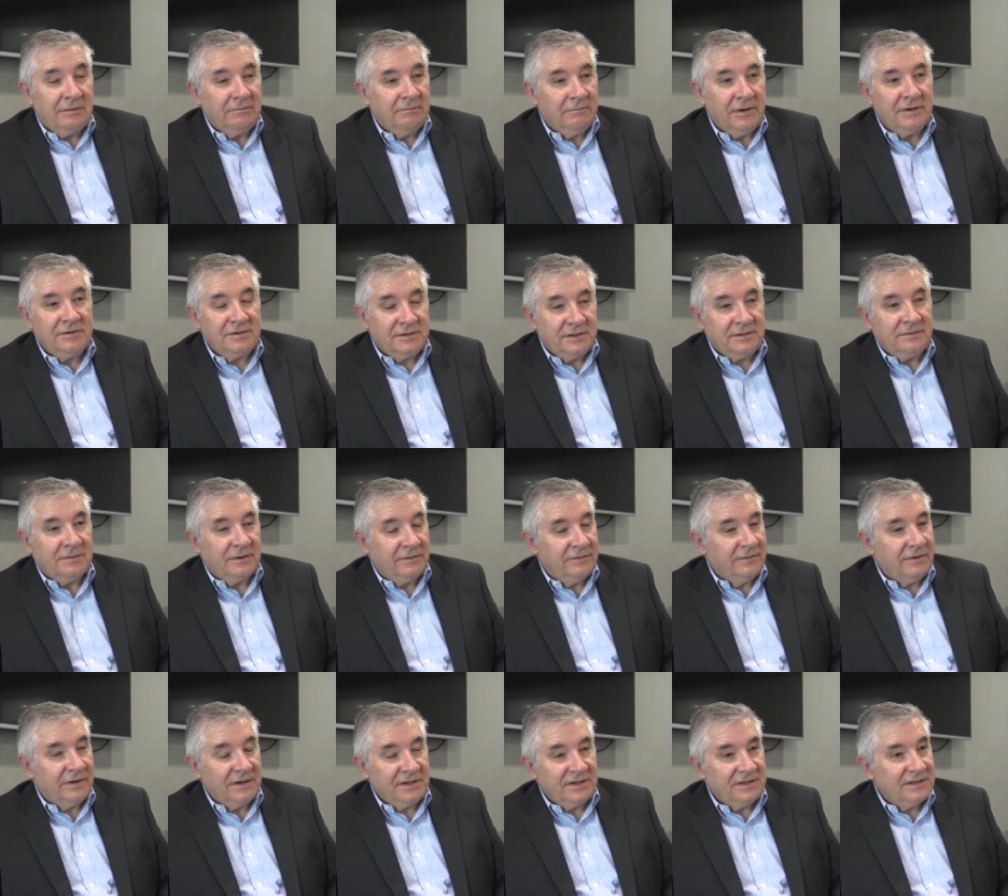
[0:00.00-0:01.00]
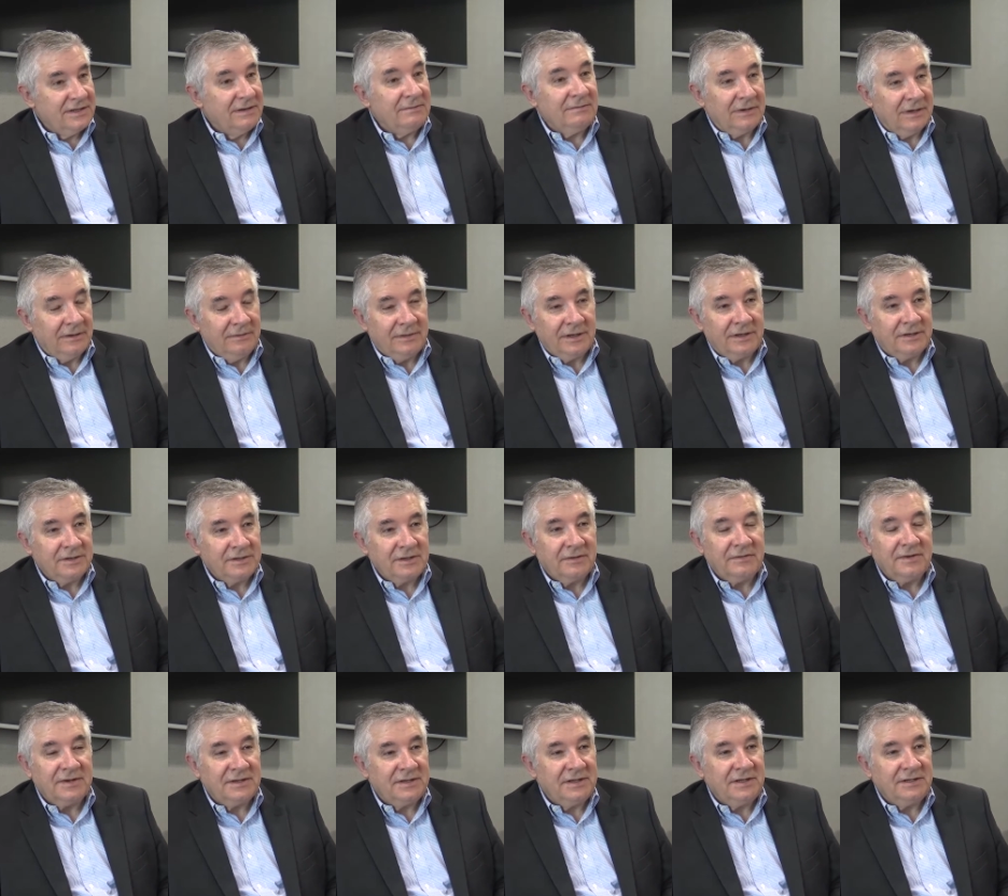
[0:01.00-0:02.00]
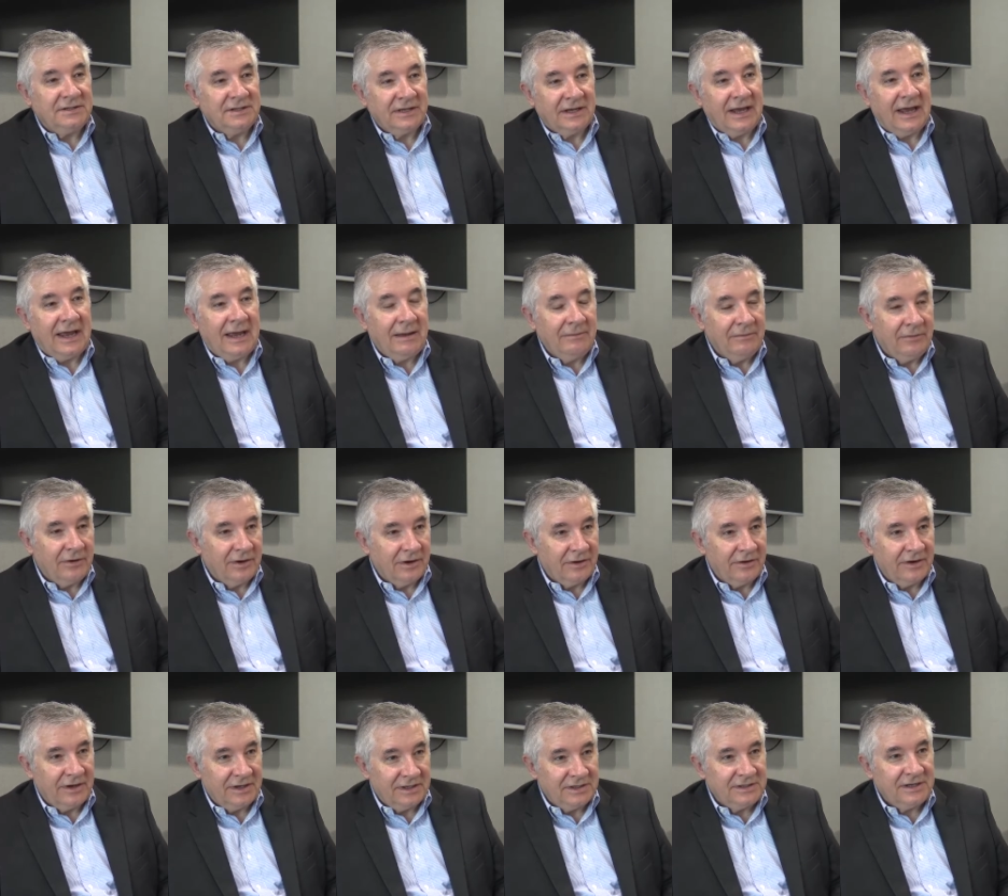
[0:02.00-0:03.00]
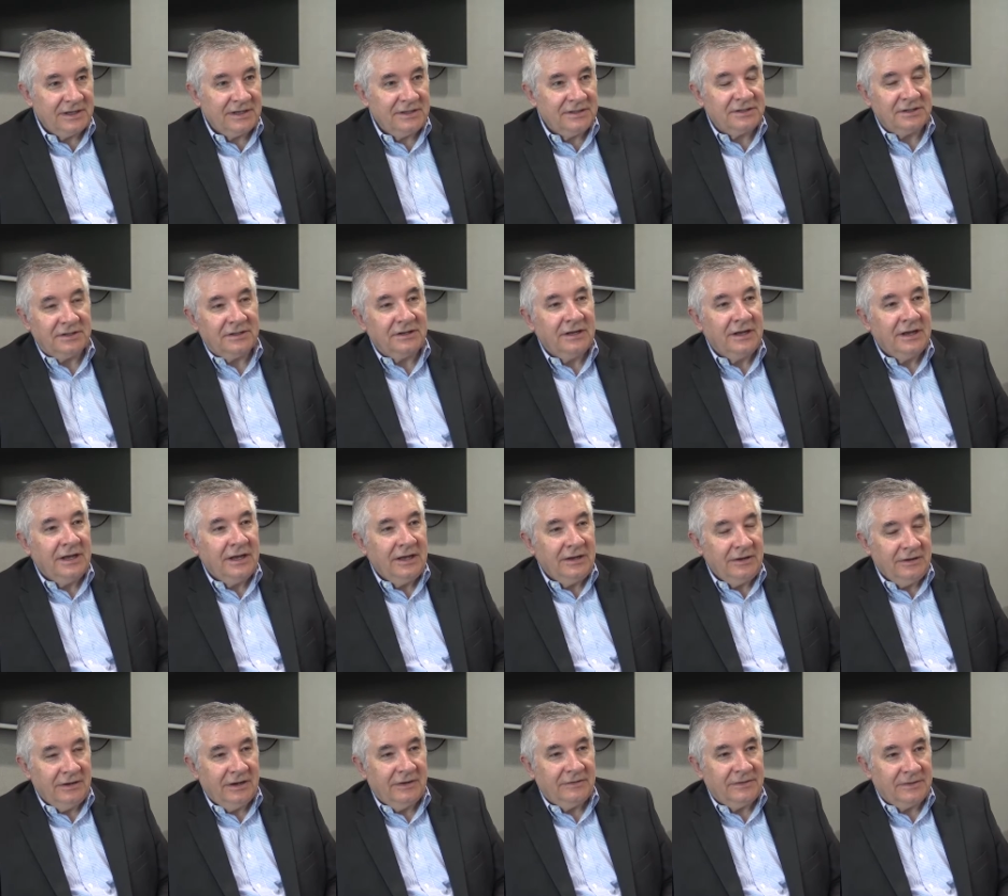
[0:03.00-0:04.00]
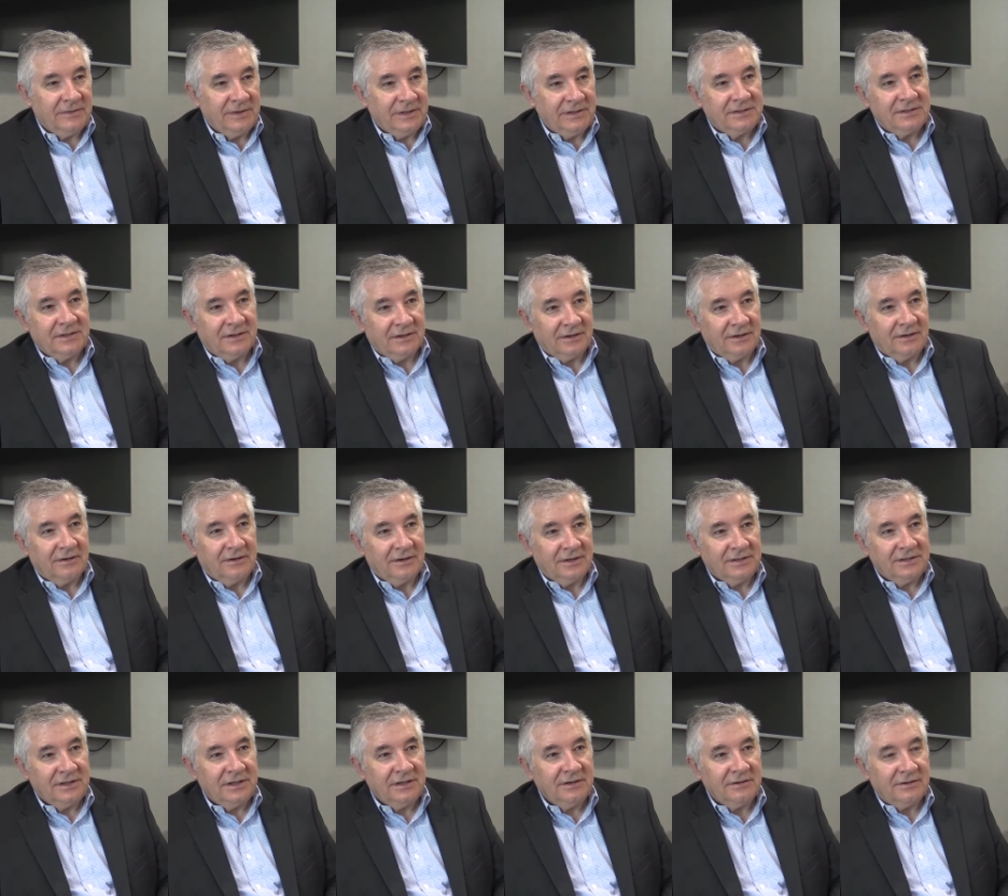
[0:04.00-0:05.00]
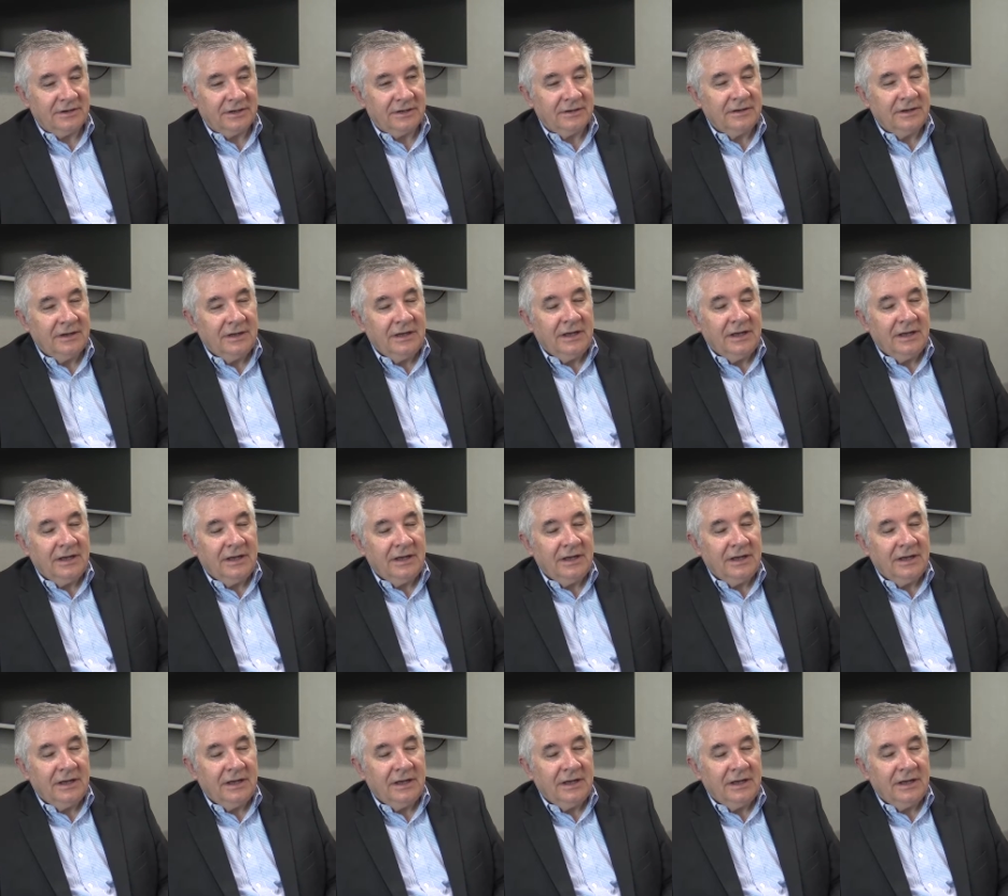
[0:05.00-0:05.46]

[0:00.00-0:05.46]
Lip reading: most of them are very similar because obviously to get AMBER accreditation, you have to meet certain criteria.